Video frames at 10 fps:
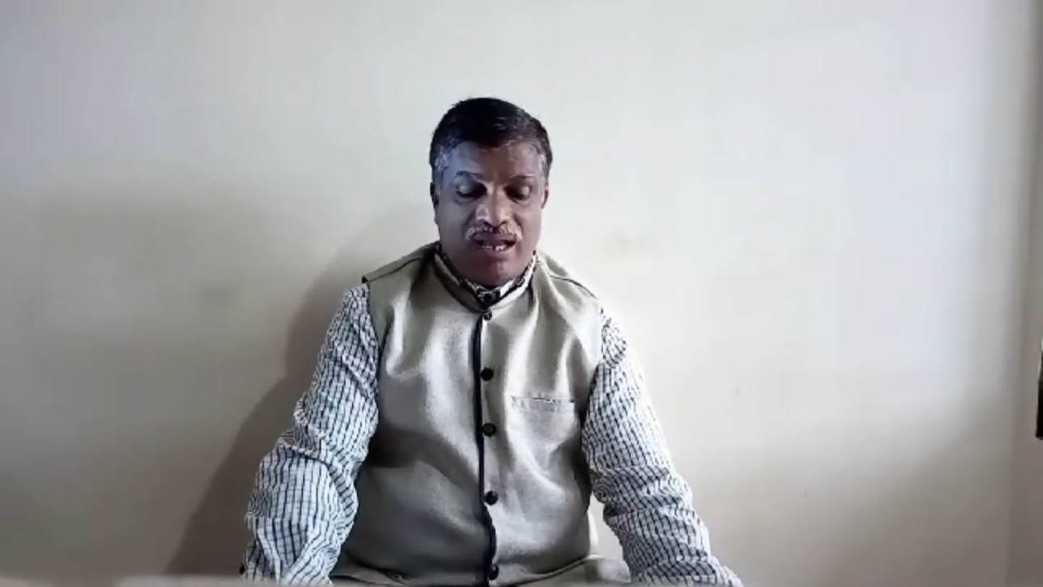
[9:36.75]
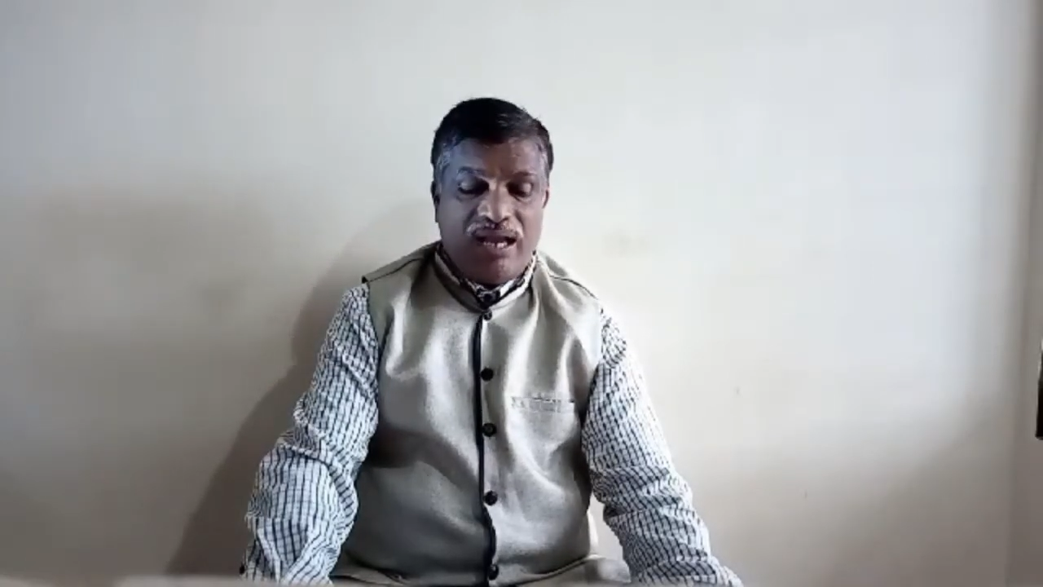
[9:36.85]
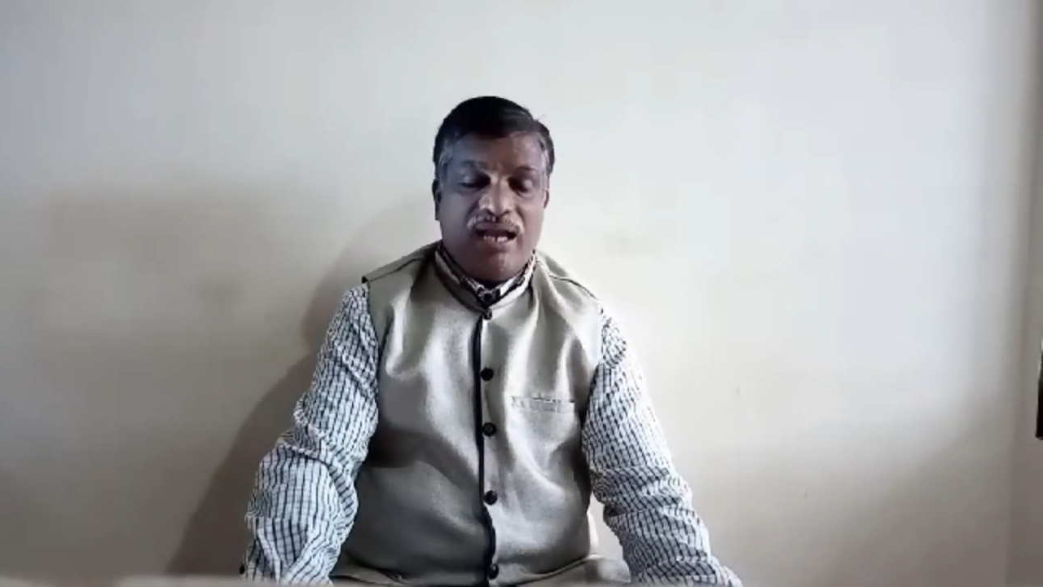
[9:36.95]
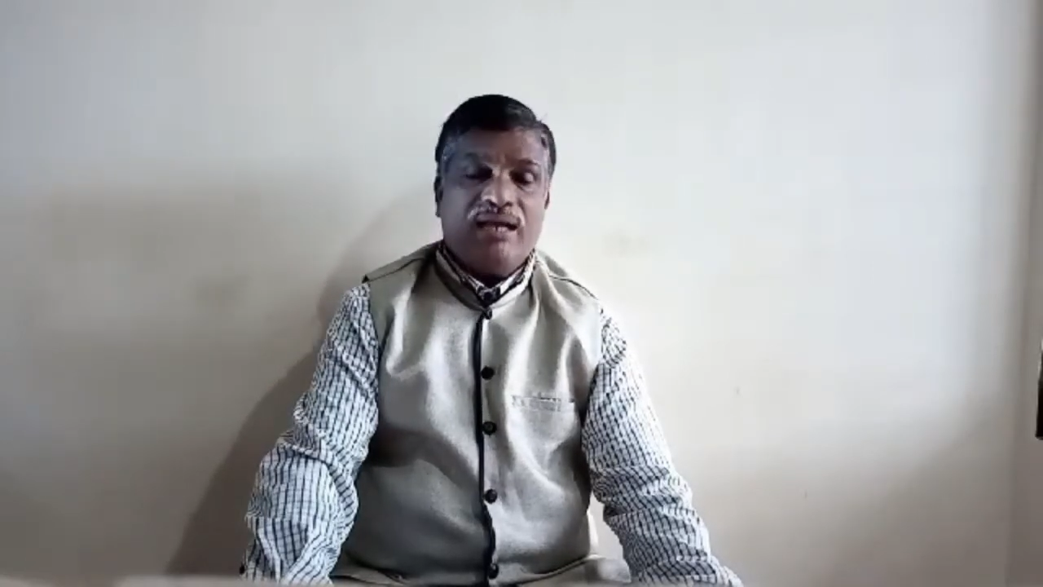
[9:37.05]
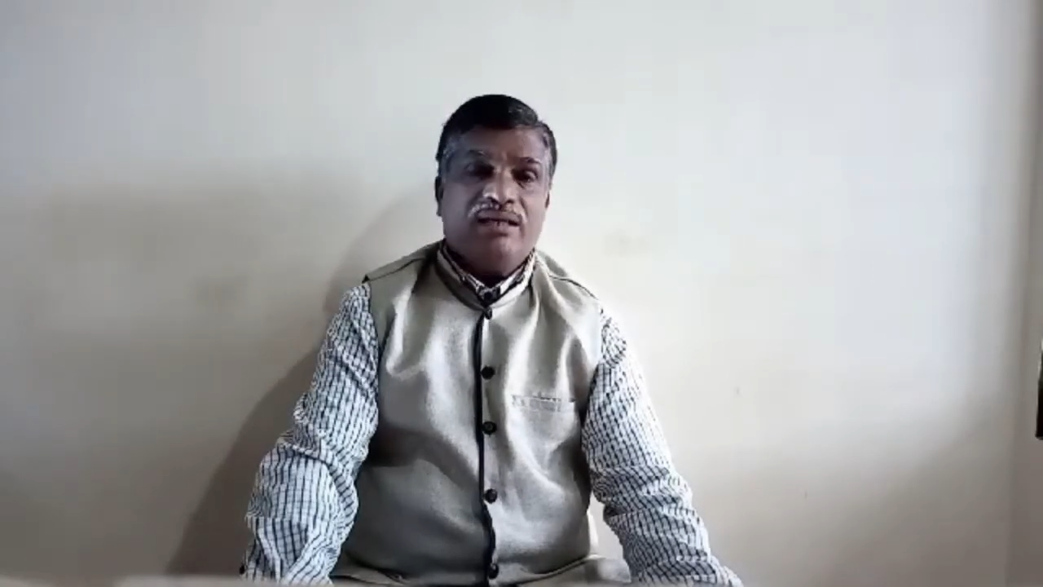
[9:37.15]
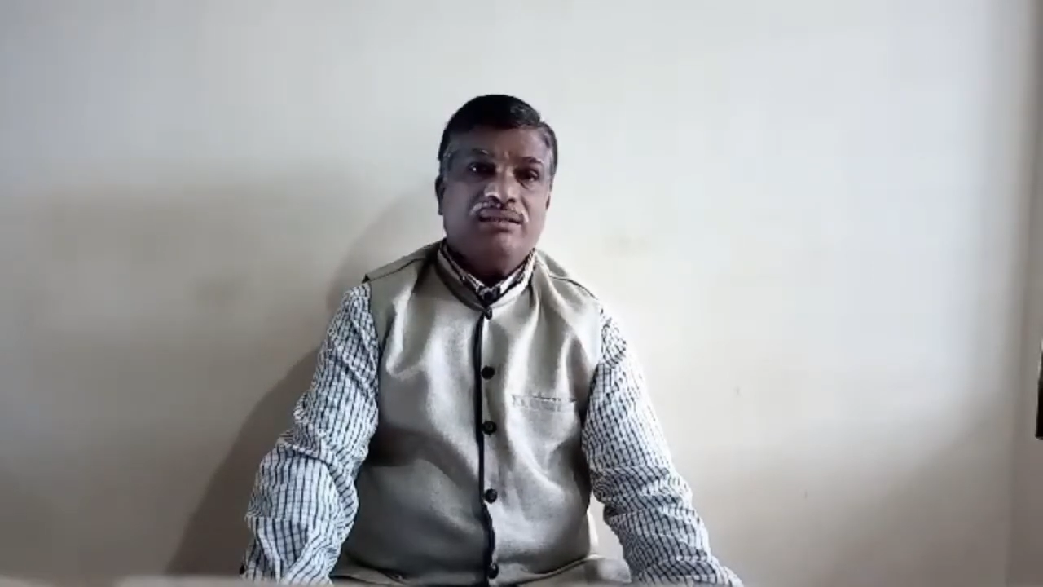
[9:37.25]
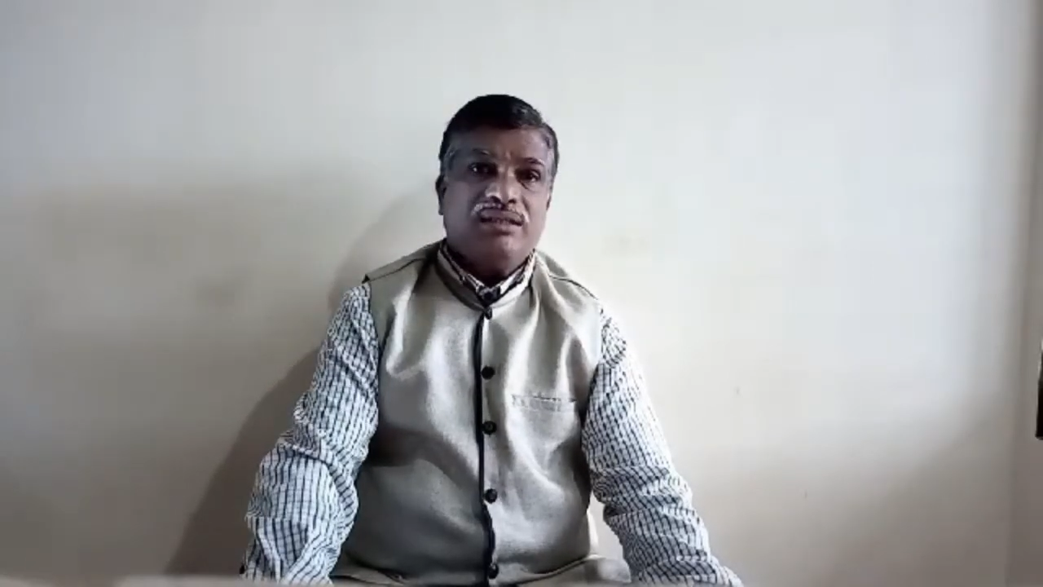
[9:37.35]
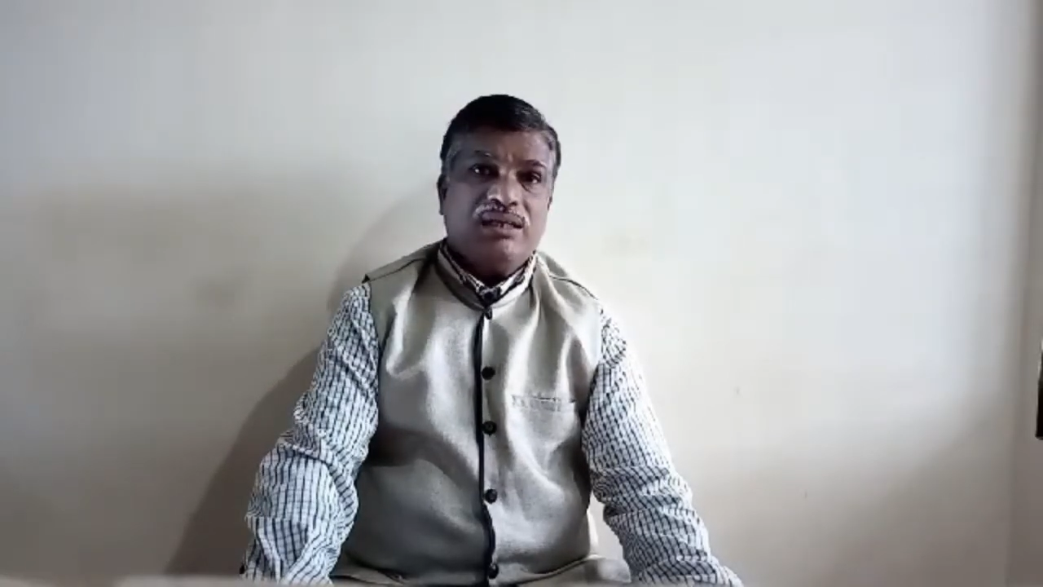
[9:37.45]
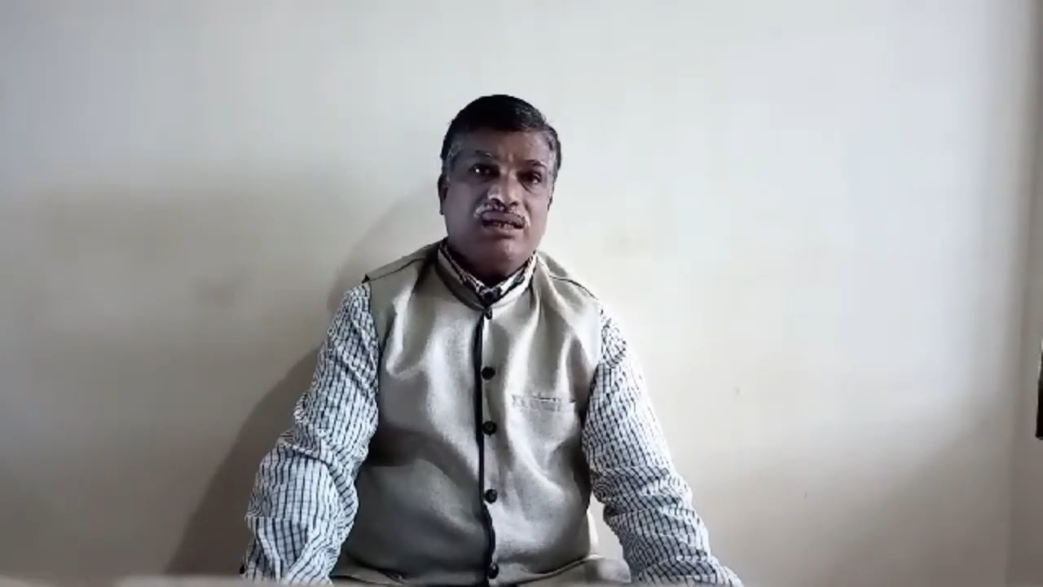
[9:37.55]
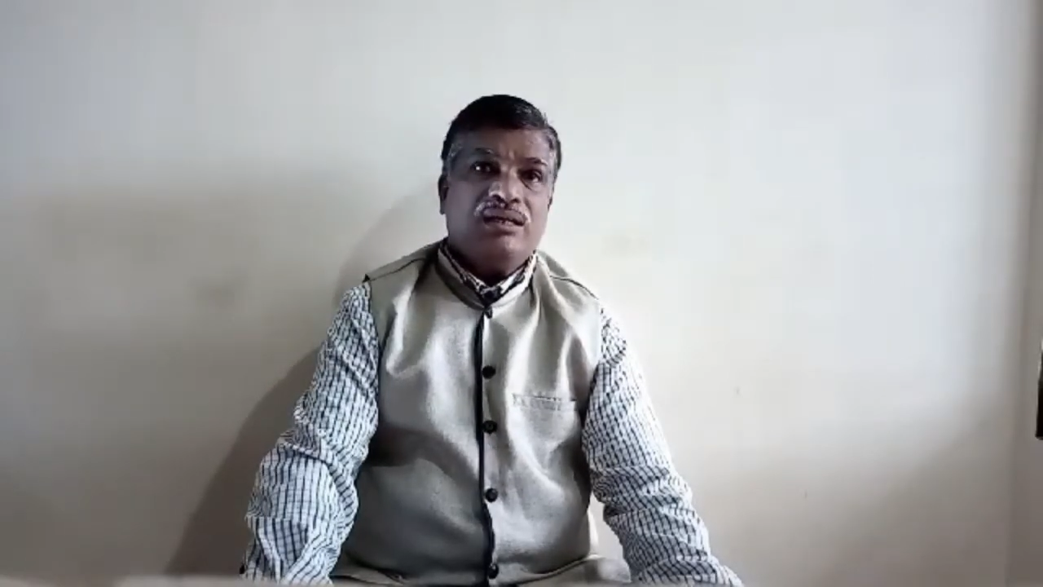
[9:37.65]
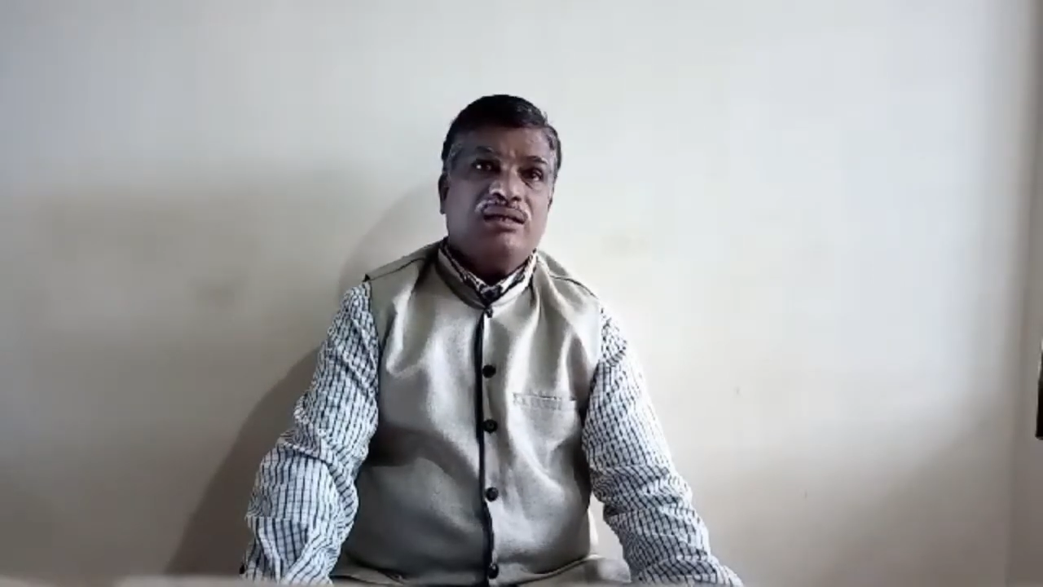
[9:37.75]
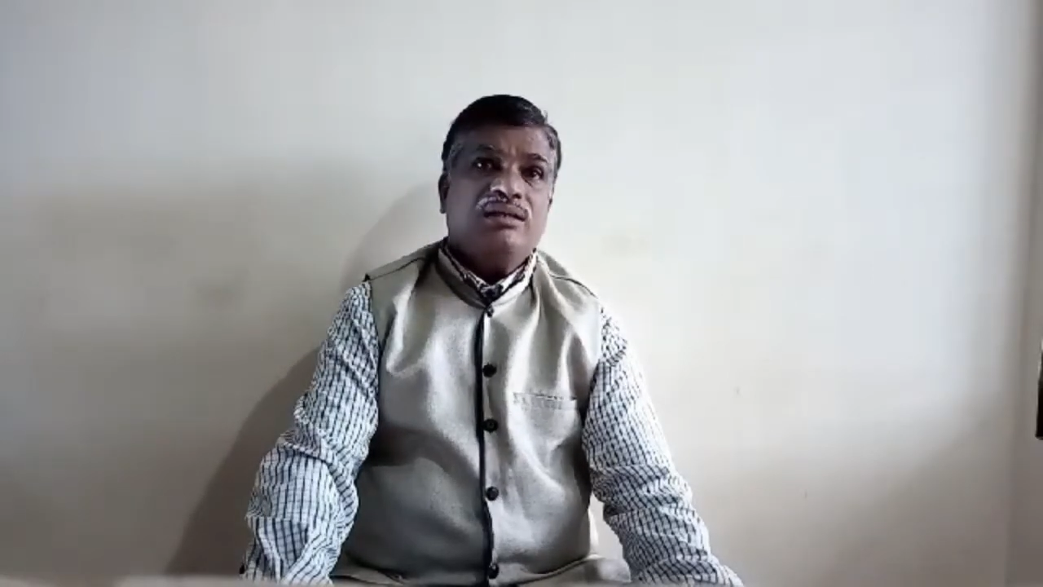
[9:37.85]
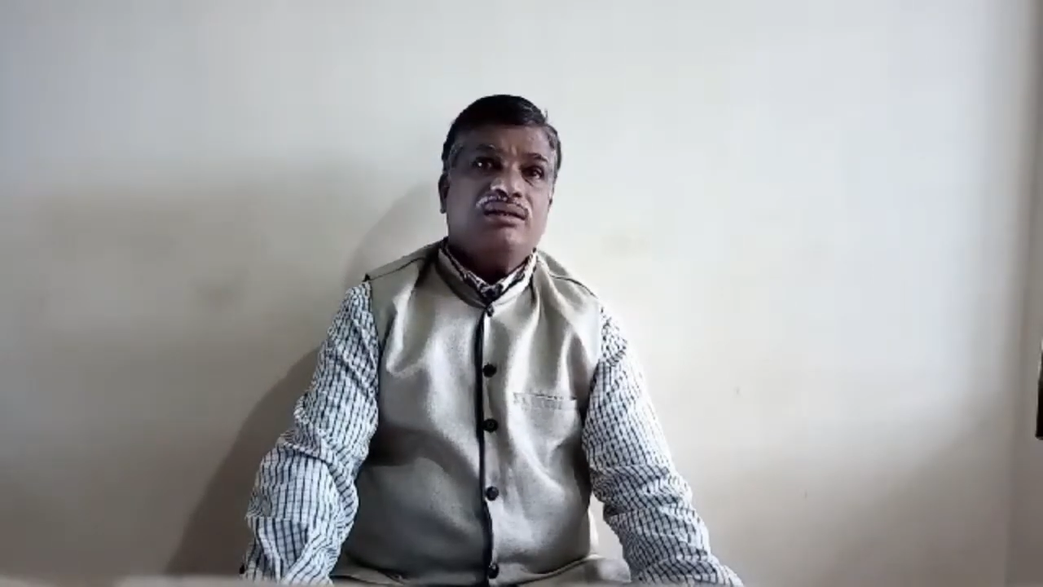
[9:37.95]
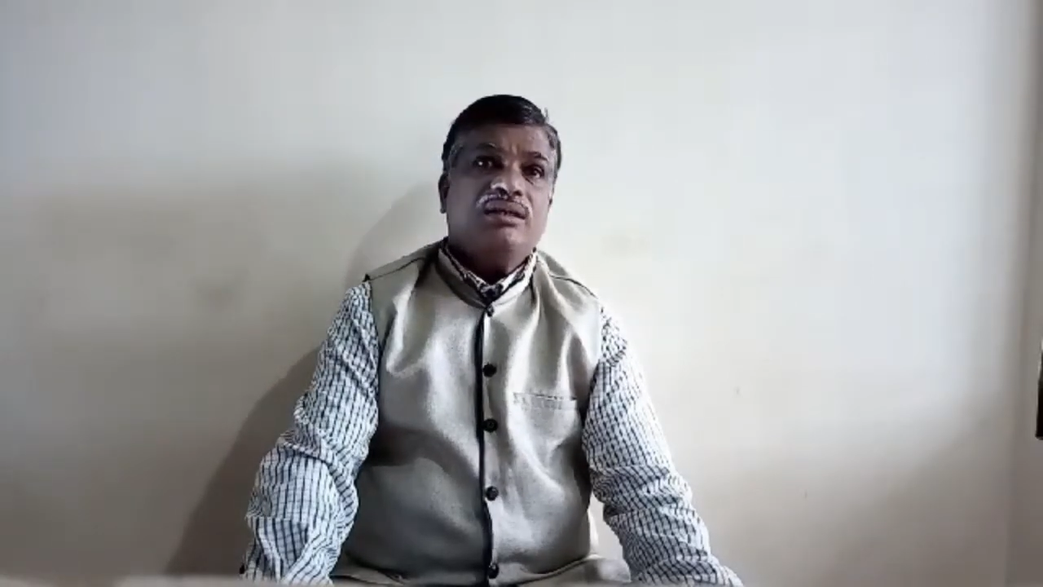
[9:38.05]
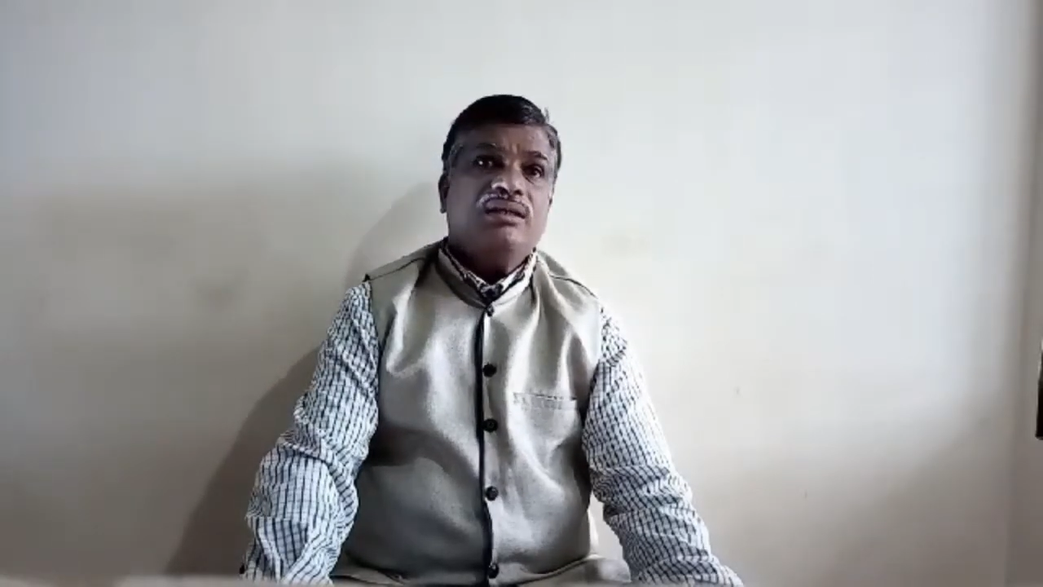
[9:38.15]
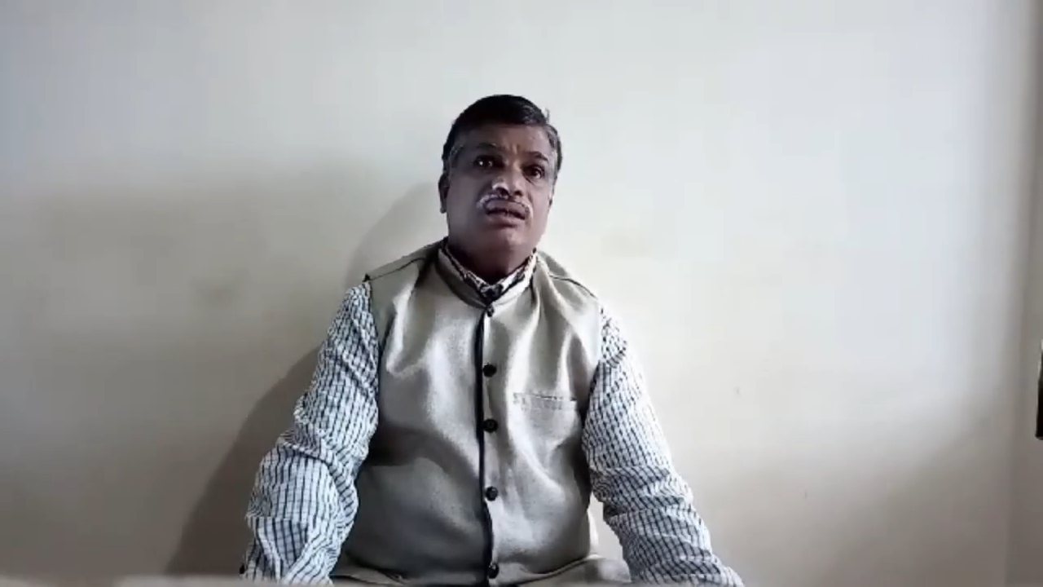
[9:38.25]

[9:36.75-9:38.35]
and the in